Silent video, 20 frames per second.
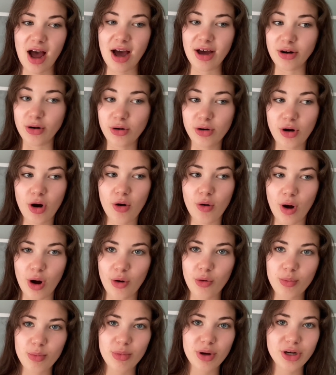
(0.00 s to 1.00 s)
I don't go
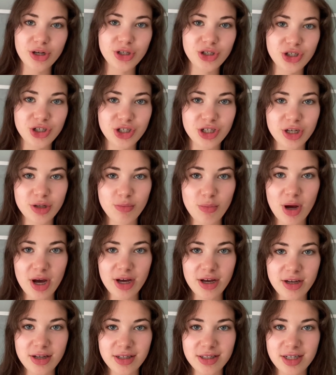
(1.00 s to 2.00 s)
out much in
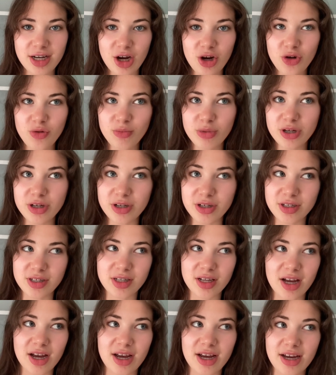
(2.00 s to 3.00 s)
my town
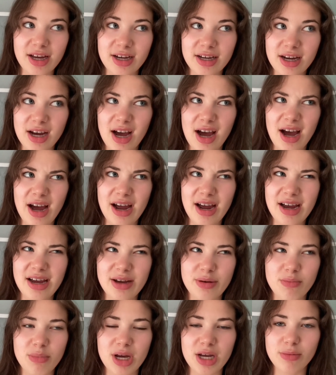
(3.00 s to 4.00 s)
because like
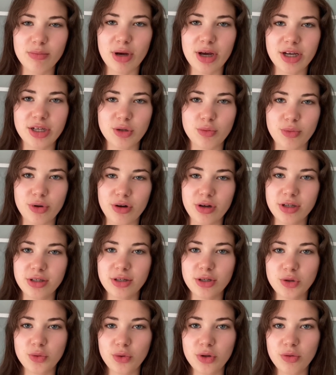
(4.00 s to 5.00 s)
I made my
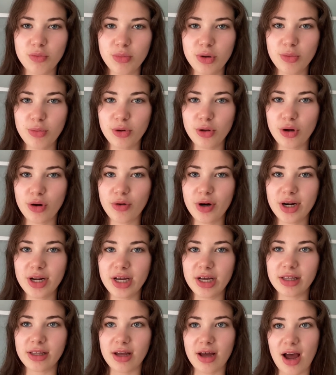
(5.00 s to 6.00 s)
experiences with the people
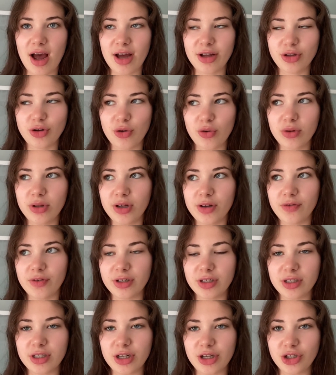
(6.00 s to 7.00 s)
already, and I don't live
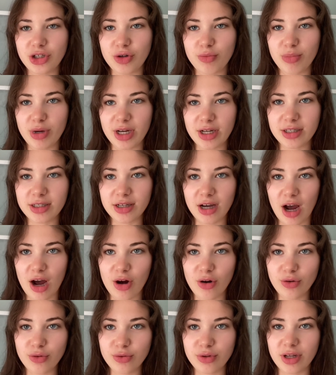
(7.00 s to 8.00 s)
in such a big
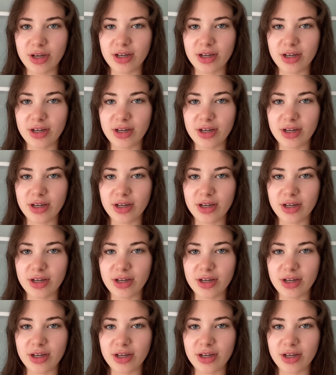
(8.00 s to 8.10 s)
town.